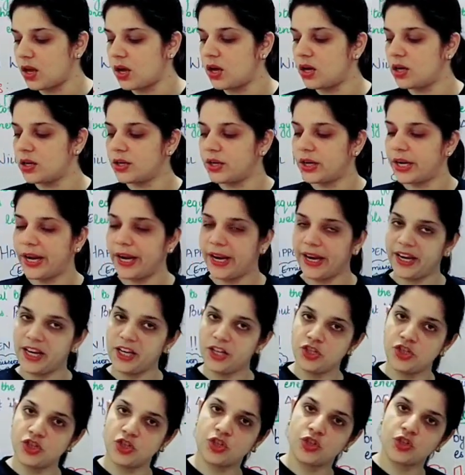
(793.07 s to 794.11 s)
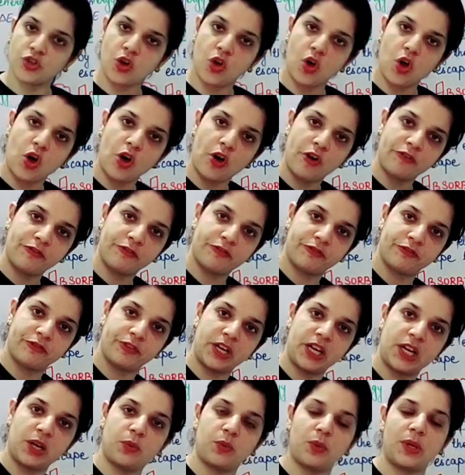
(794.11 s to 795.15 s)
a range of
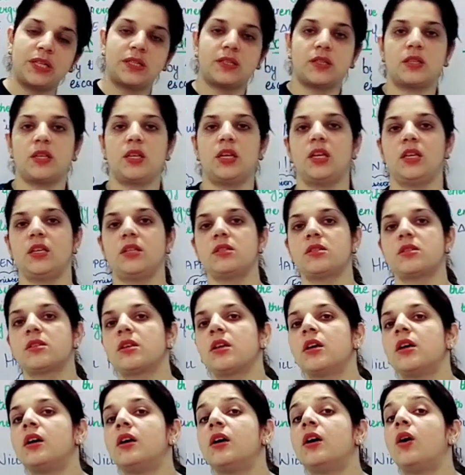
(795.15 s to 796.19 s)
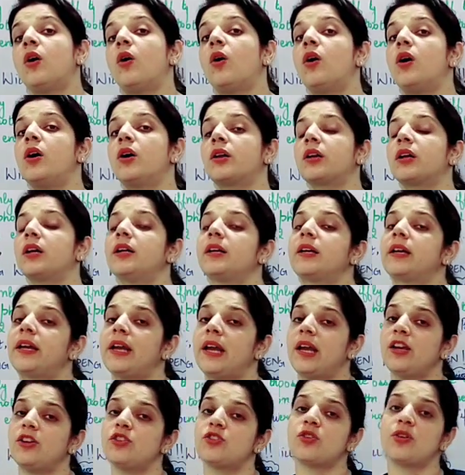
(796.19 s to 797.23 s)
frequencies or a
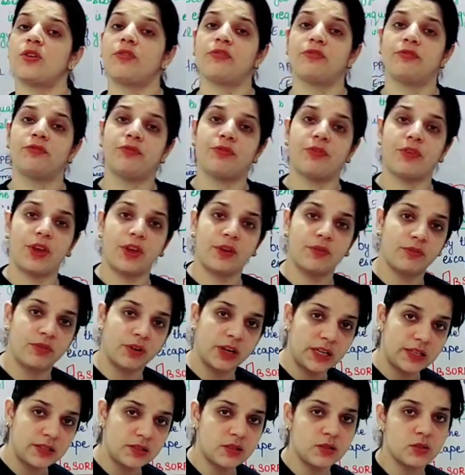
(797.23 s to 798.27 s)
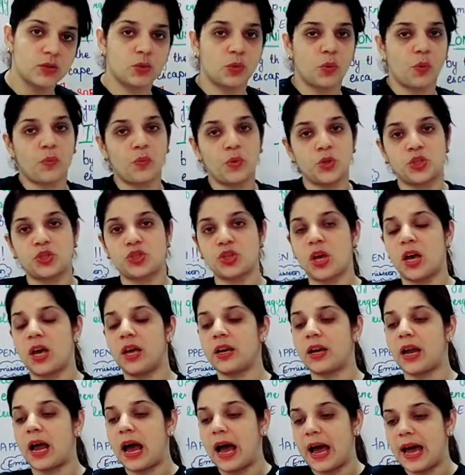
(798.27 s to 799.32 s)
range of wavelengths which
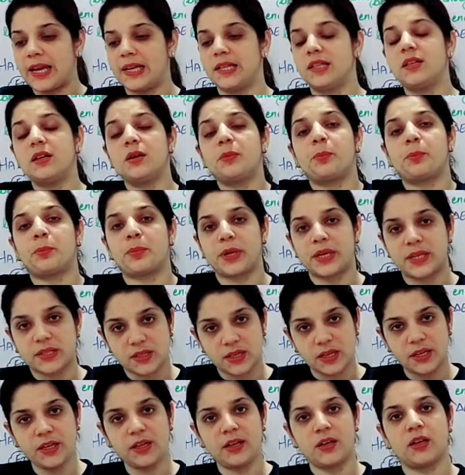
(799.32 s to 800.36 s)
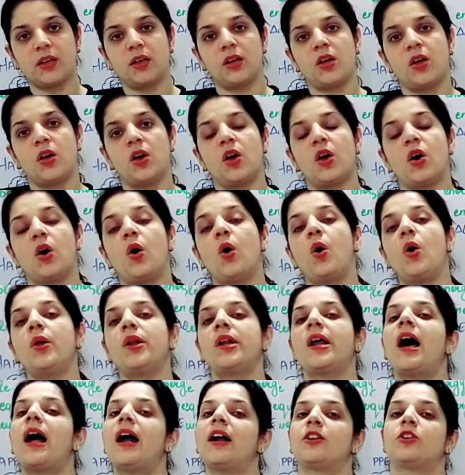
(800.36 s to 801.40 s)
are either present or
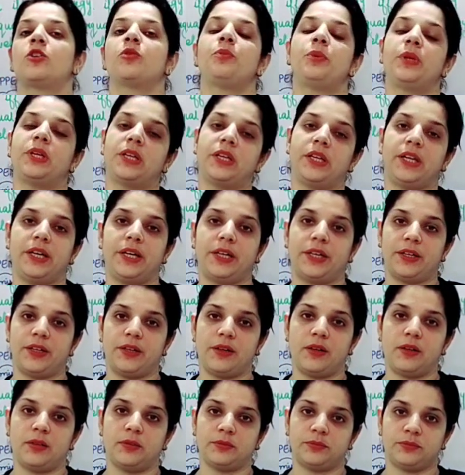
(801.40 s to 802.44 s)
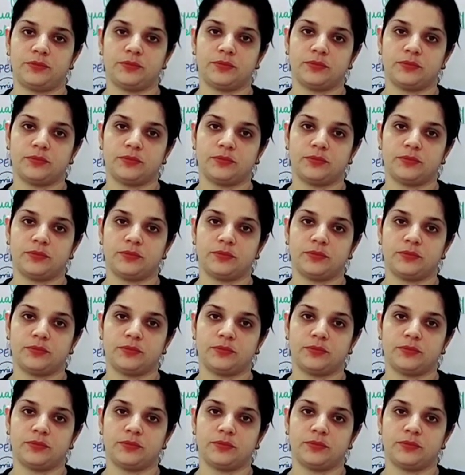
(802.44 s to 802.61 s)
are to be created,